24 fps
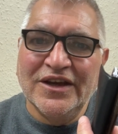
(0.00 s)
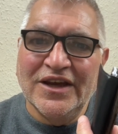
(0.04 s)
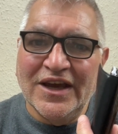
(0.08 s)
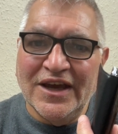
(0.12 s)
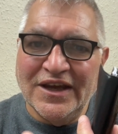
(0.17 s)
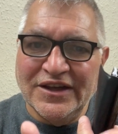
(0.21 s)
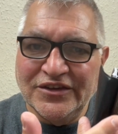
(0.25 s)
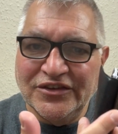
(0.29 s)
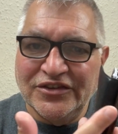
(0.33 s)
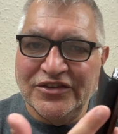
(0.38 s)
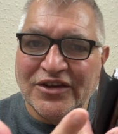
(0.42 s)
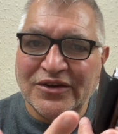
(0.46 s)

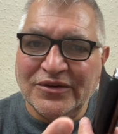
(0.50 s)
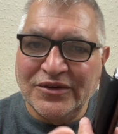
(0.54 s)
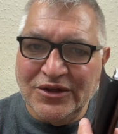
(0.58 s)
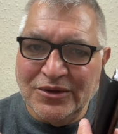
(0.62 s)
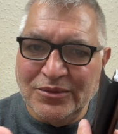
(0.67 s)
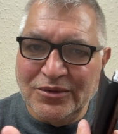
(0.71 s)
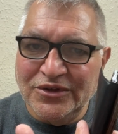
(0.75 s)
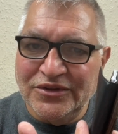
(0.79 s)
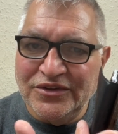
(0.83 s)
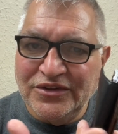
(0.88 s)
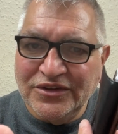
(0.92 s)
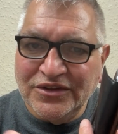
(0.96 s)
and so you
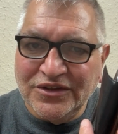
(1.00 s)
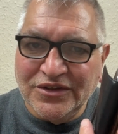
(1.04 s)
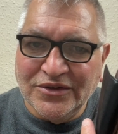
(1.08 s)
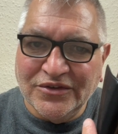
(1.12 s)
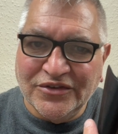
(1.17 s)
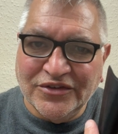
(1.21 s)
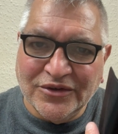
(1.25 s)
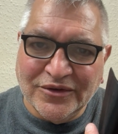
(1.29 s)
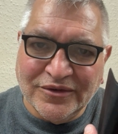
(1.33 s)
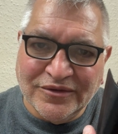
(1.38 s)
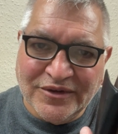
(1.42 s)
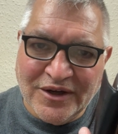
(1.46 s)
would
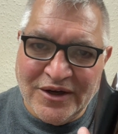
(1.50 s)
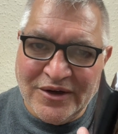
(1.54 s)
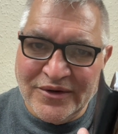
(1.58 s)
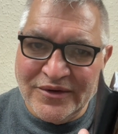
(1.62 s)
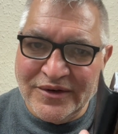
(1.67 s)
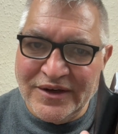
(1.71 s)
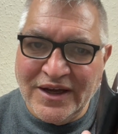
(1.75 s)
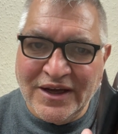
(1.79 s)
use your phone.